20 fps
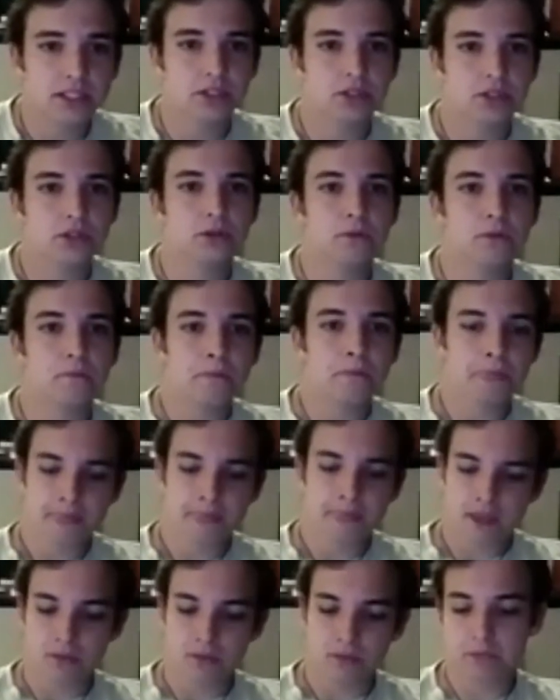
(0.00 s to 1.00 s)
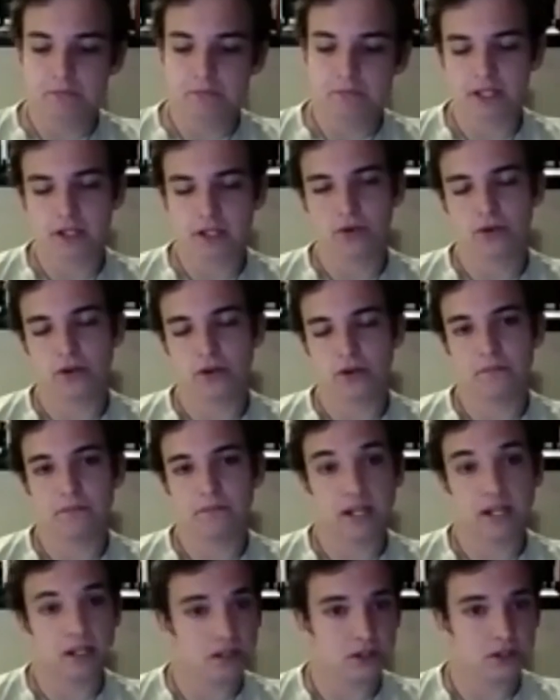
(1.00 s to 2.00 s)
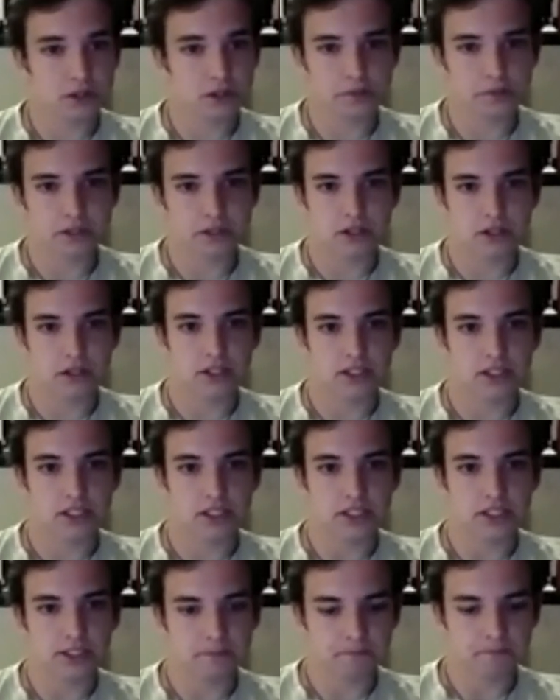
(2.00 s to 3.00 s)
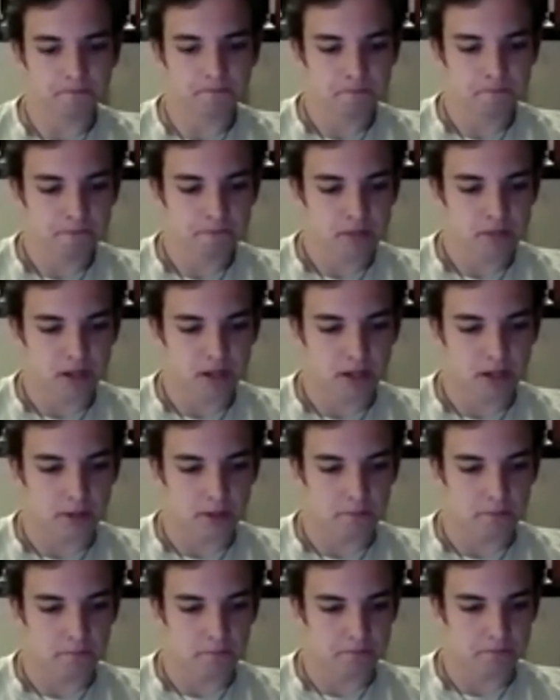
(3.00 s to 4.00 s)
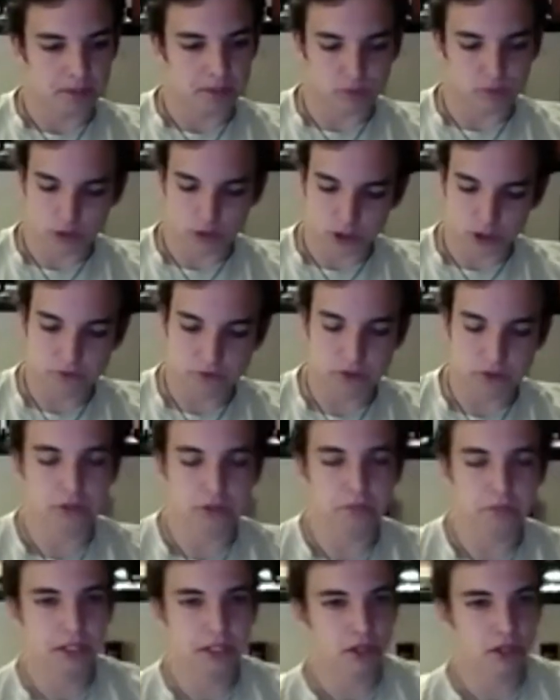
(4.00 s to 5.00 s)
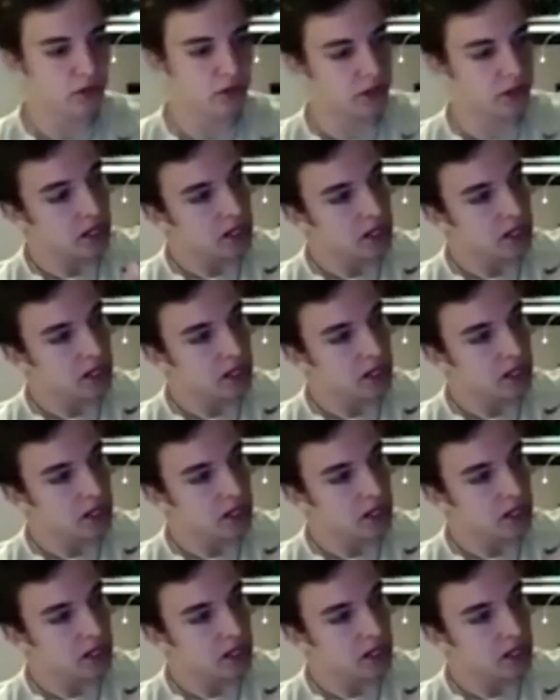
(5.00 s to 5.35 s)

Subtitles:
So with Bitcoin and other cryptocurrencies, and we'll just focus on Bitcoin,